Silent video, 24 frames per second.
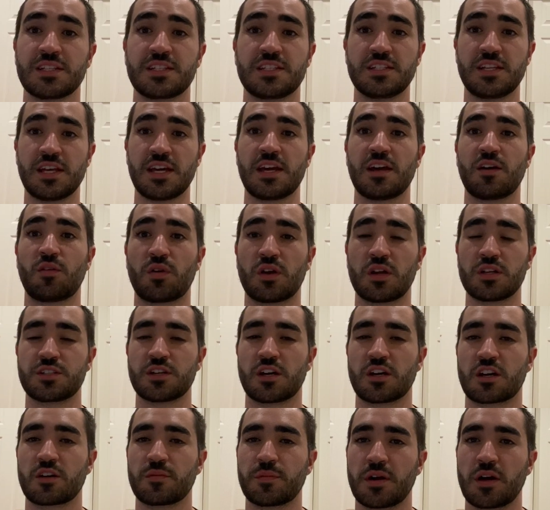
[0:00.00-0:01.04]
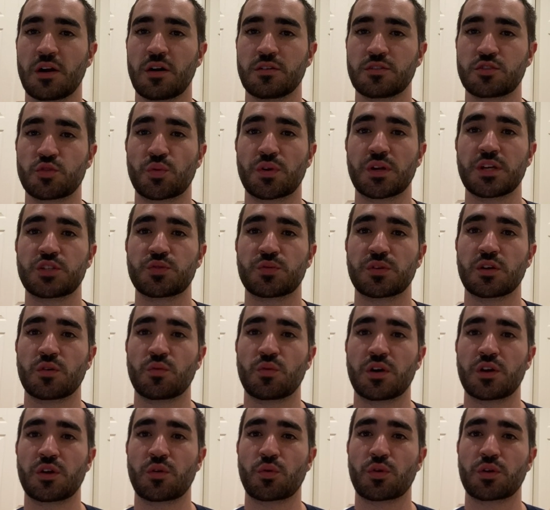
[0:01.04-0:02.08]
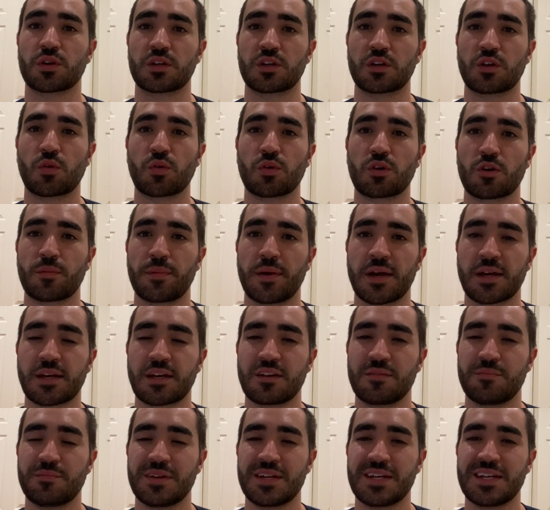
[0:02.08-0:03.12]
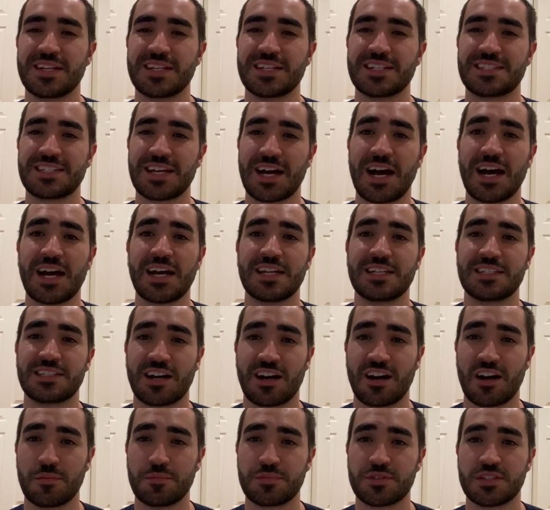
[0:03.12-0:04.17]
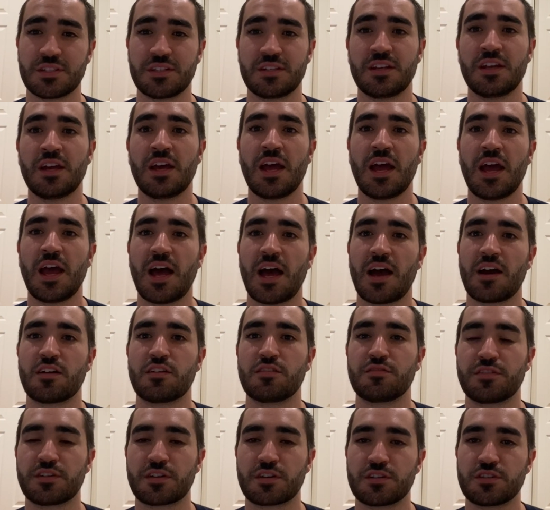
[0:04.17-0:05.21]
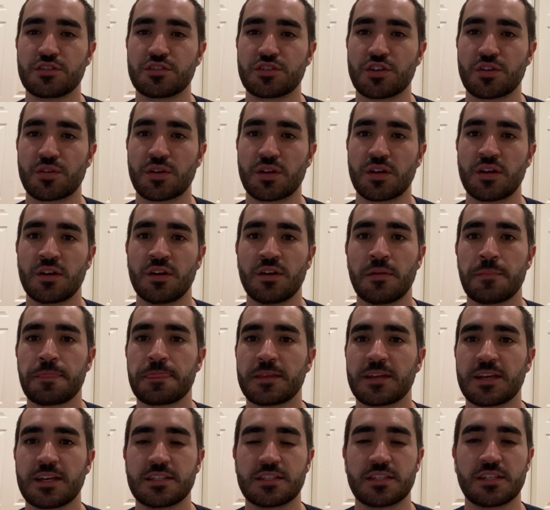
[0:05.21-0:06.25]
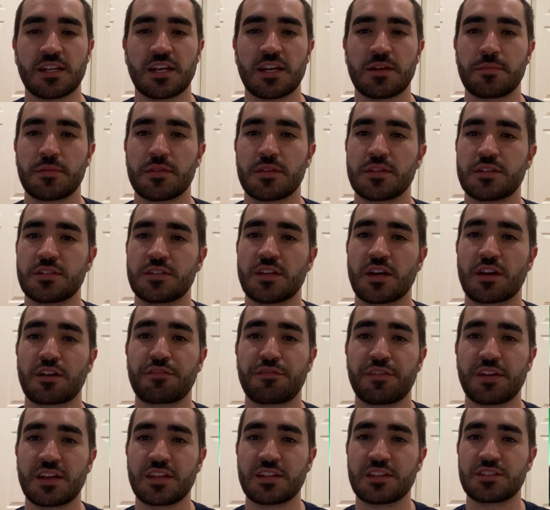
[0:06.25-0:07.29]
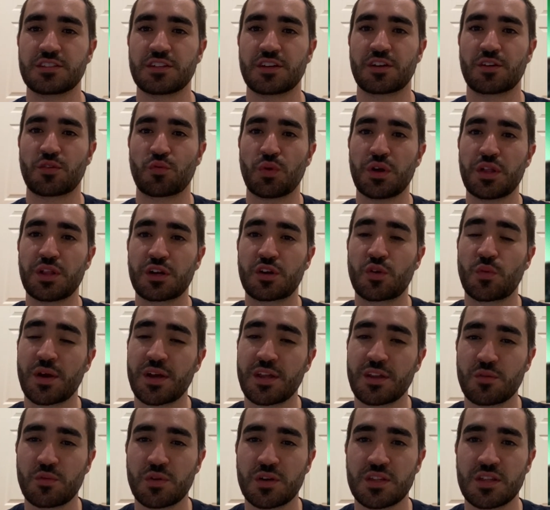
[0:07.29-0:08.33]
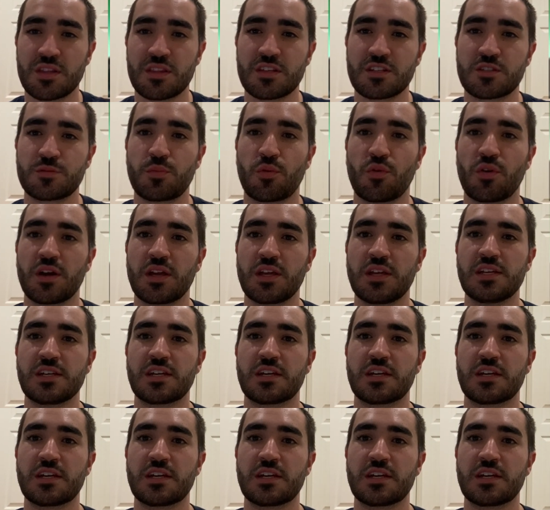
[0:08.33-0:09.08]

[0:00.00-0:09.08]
Today, I want to talk about 2021 Oregon quarterback commit Ty Thompson out of Arizona. He's a name that the Duck fans are well acquainted with at this point.